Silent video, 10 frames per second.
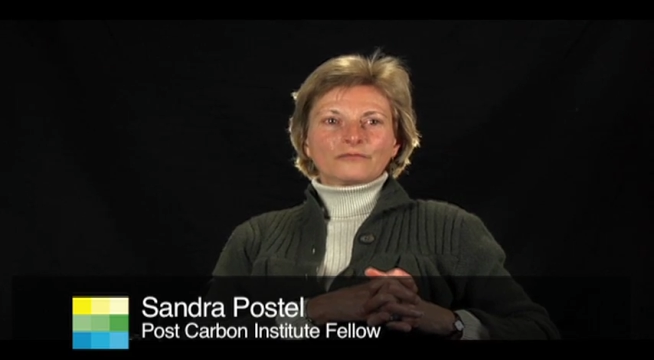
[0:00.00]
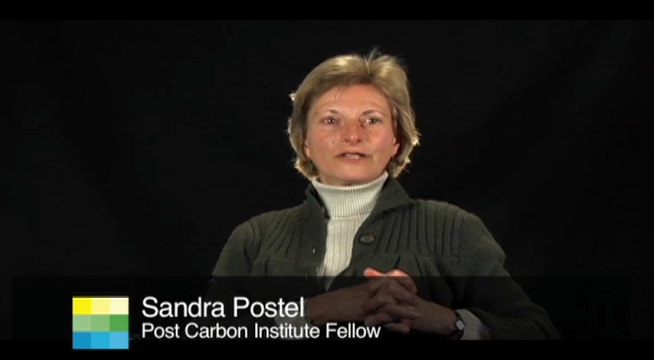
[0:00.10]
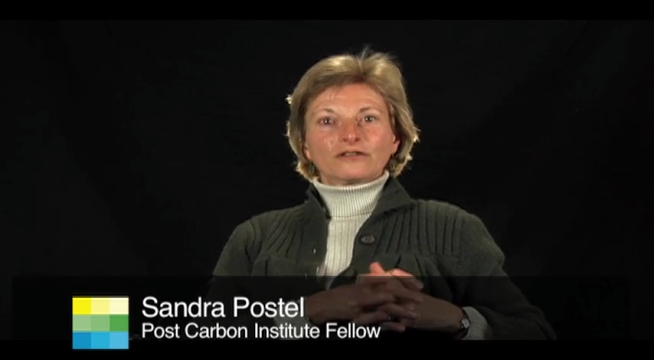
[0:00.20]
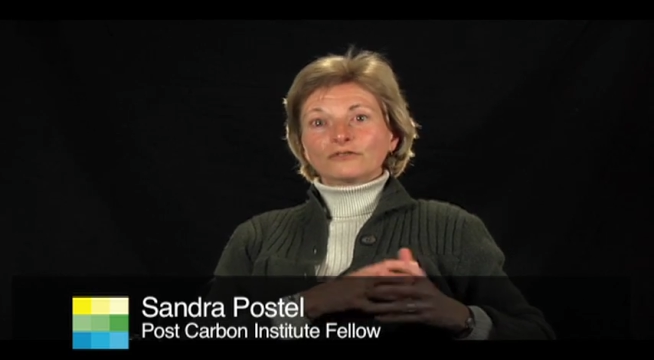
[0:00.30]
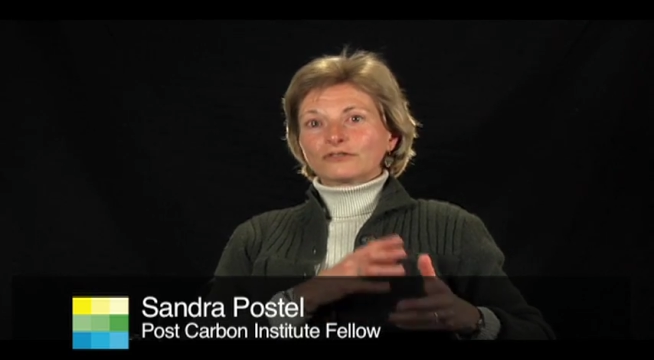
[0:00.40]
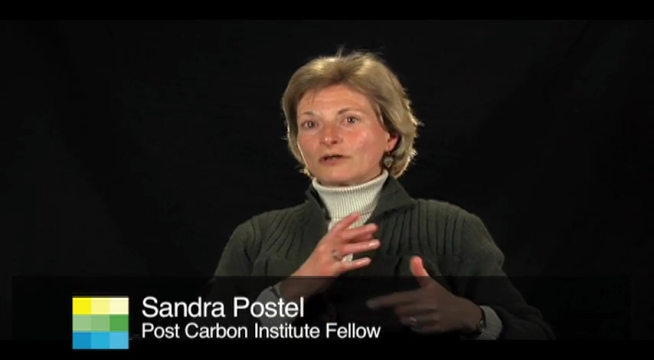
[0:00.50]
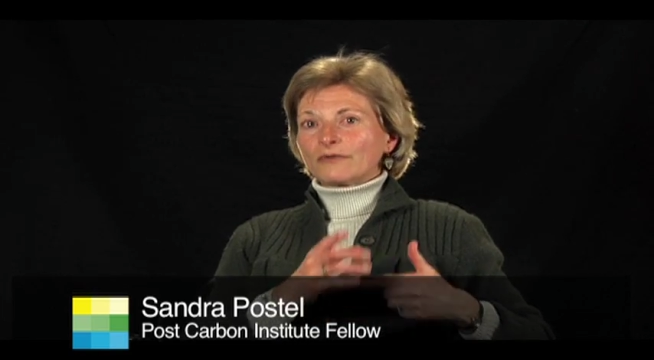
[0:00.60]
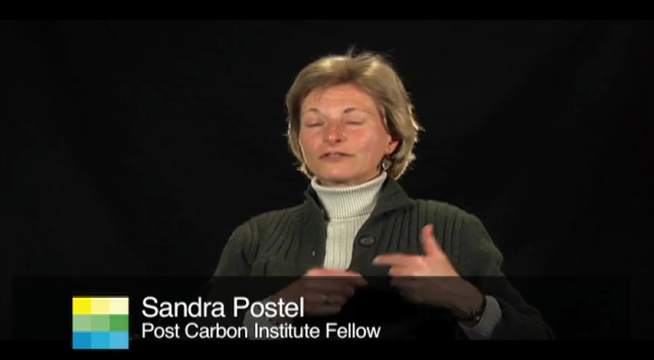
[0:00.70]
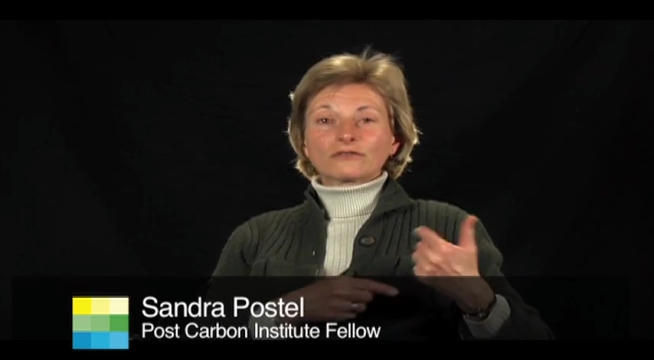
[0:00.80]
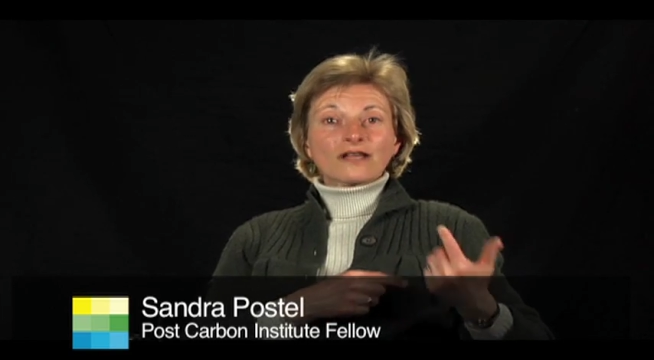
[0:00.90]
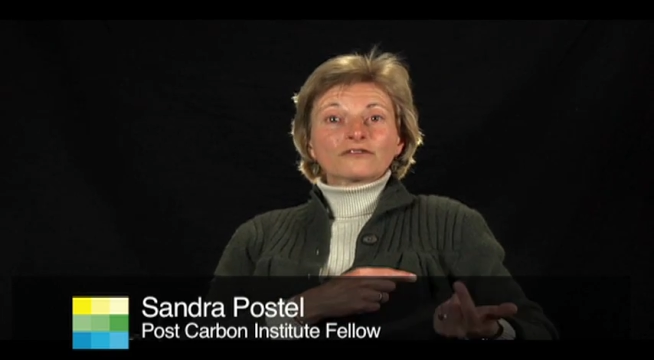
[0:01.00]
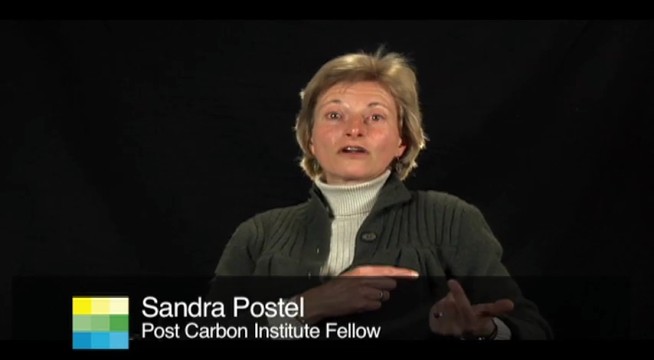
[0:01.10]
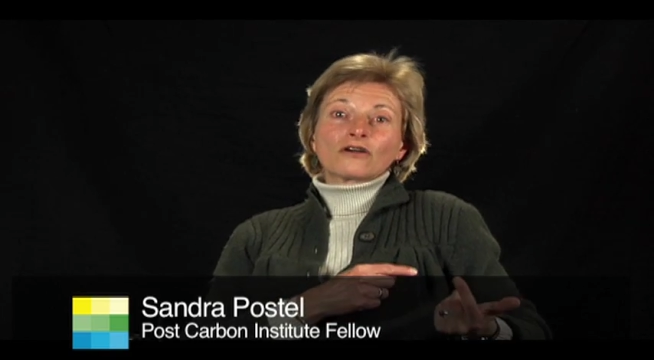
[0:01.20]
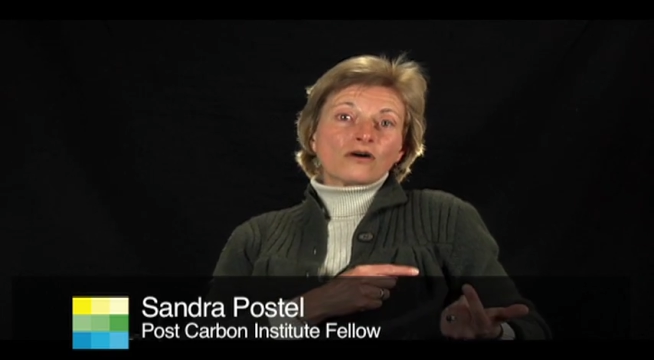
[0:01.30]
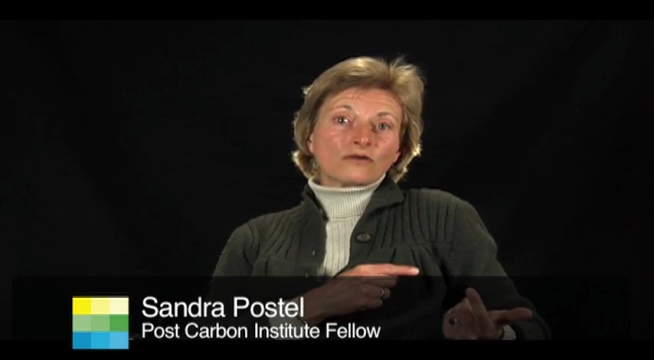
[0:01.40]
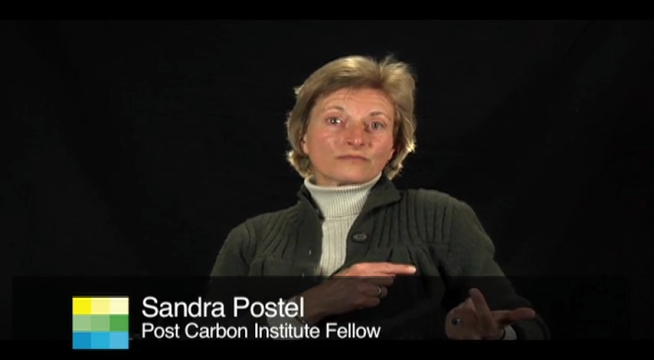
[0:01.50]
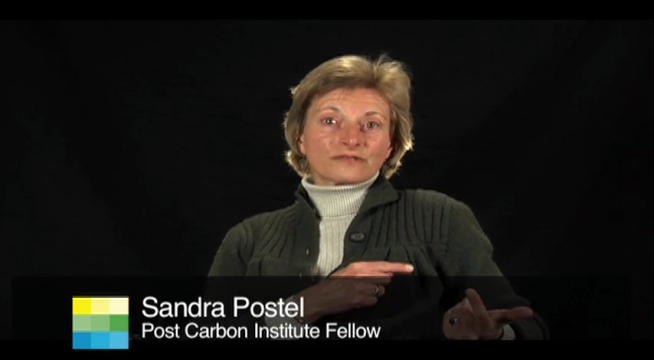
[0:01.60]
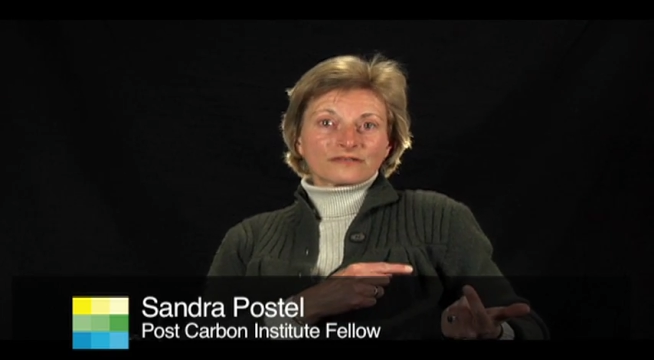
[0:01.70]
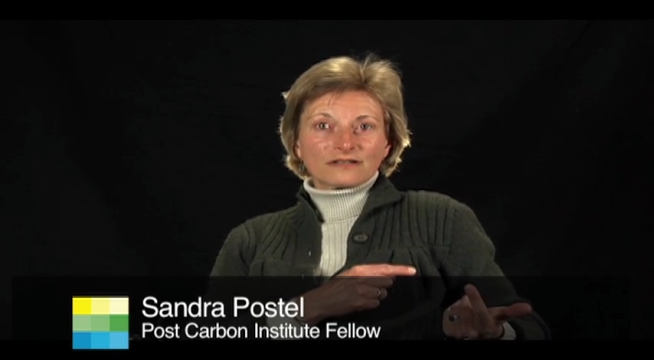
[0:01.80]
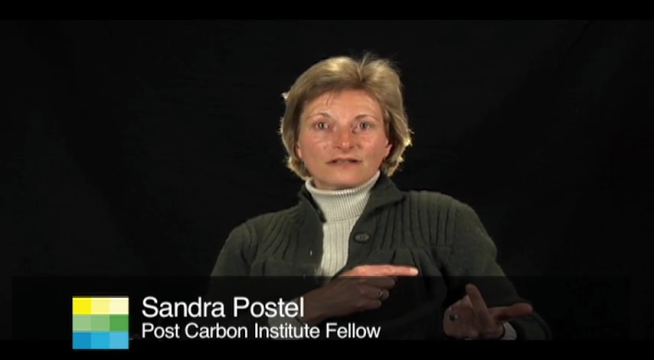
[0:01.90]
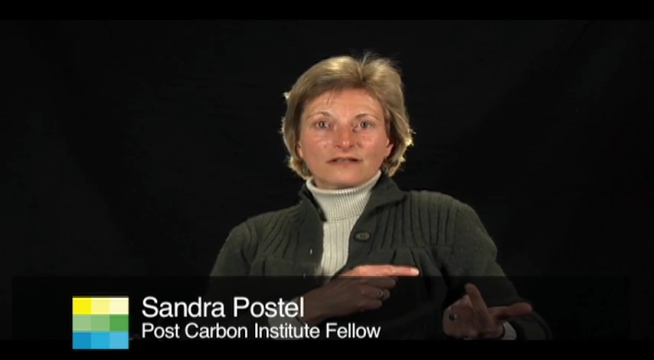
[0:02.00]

We can do so much around our homes